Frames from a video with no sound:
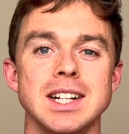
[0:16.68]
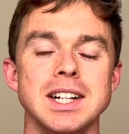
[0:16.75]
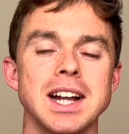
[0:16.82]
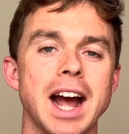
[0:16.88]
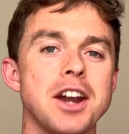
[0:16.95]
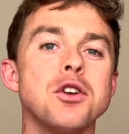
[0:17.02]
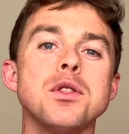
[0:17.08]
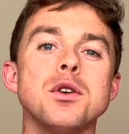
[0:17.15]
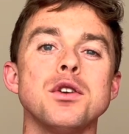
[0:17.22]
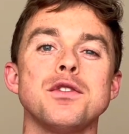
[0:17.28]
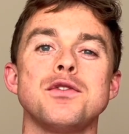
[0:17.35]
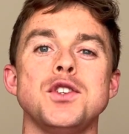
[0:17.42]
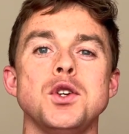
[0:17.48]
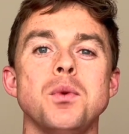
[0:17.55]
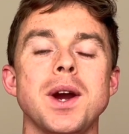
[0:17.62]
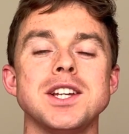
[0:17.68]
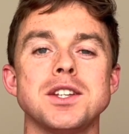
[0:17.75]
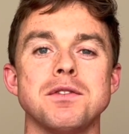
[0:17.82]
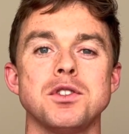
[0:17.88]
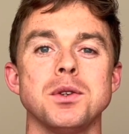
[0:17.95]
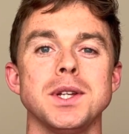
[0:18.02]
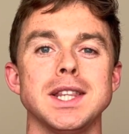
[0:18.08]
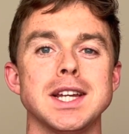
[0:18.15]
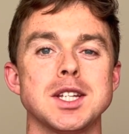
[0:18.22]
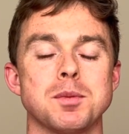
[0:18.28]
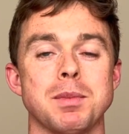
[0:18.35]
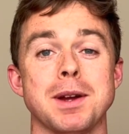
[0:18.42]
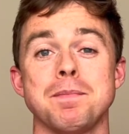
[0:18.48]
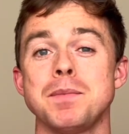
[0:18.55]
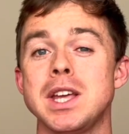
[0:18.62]
I know there are a few ways of doing this,
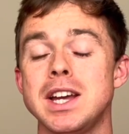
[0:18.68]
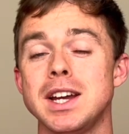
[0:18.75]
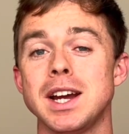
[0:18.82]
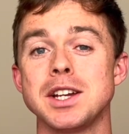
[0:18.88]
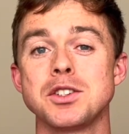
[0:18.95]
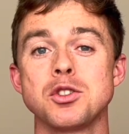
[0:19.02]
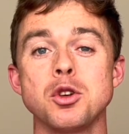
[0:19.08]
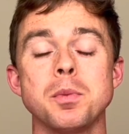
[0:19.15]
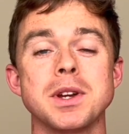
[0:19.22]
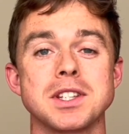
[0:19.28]
but a super